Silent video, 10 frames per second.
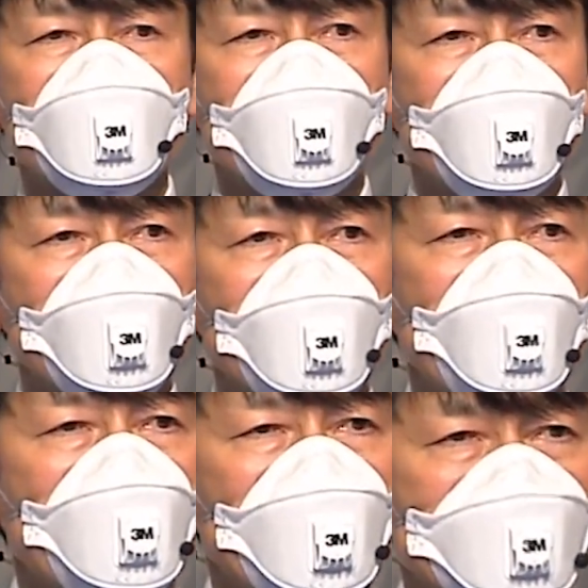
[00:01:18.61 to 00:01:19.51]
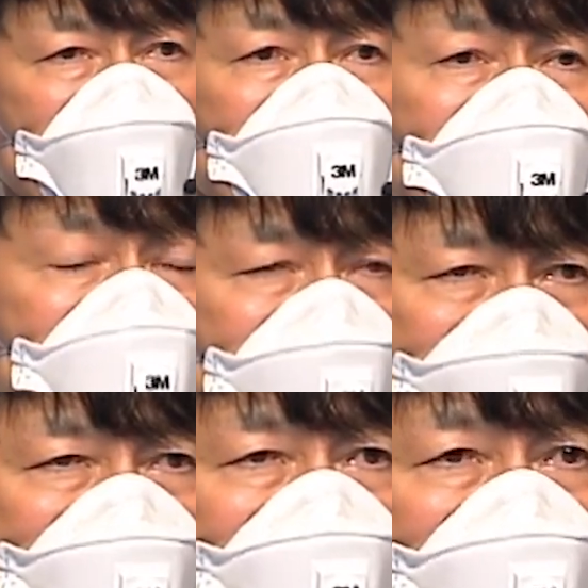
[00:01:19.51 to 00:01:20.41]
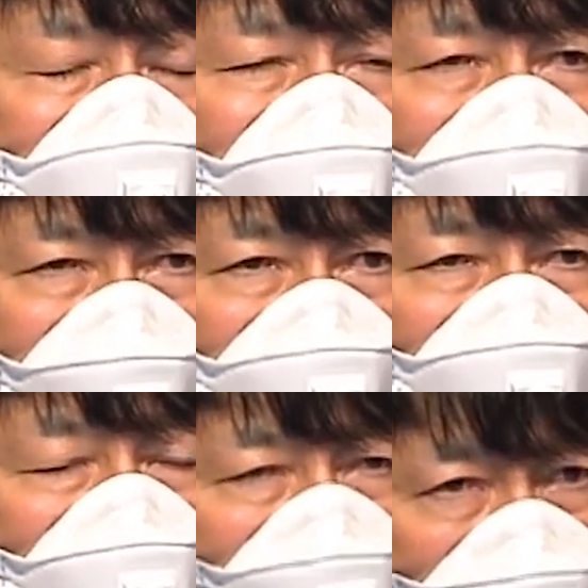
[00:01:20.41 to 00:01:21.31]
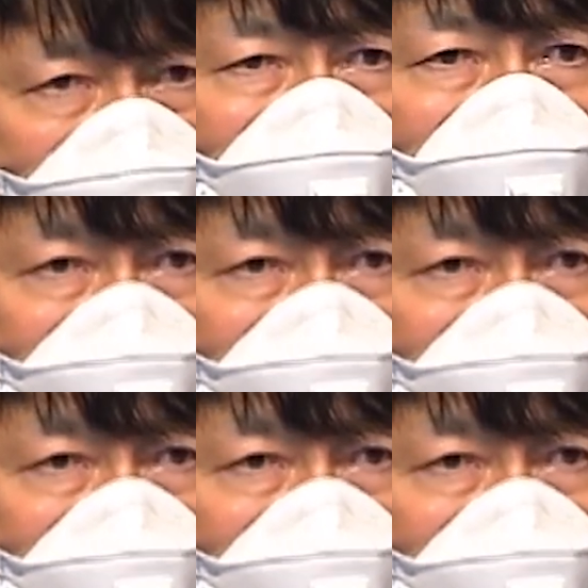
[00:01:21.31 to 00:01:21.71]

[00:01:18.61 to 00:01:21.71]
will normalize as soon as